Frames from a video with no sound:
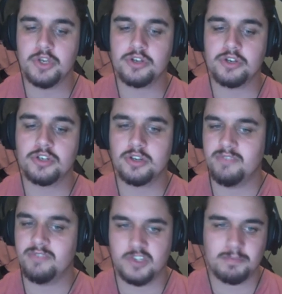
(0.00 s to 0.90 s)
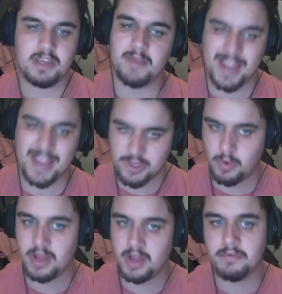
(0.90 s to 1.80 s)
You could convince me
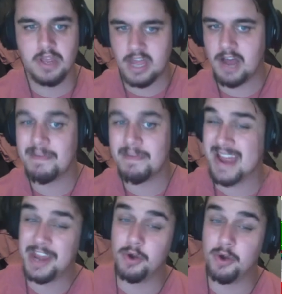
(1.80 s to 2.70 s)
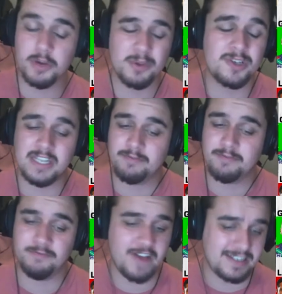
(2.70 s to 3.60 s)
either one in any order, because the
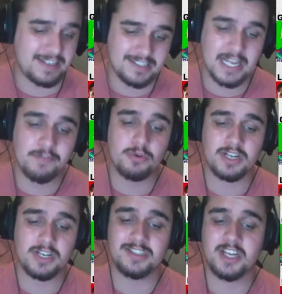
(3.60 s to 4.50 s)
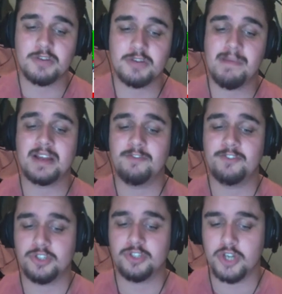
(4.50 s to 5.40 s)
fact is they've all done such a
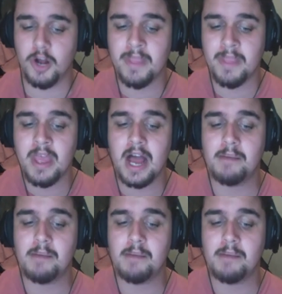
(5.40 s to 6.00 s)
magnificent job.